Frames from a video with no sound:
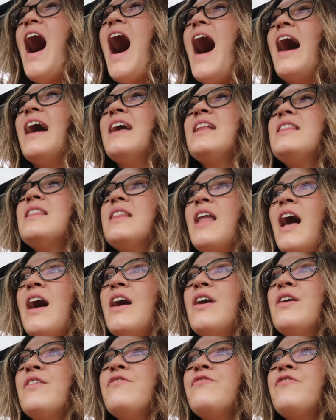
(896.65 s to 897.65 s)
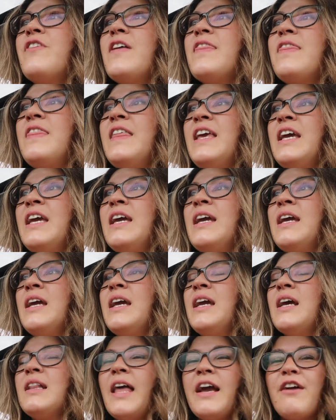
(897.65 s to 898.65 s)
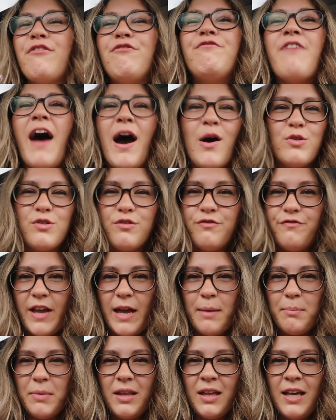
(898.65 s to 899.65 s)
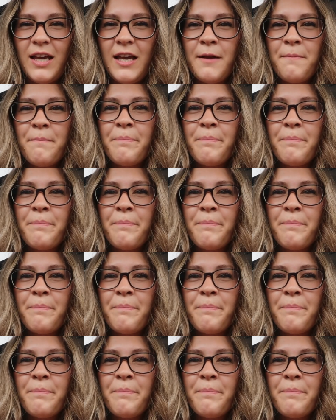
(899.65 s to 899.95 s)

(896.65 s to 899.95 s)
I love the like found family.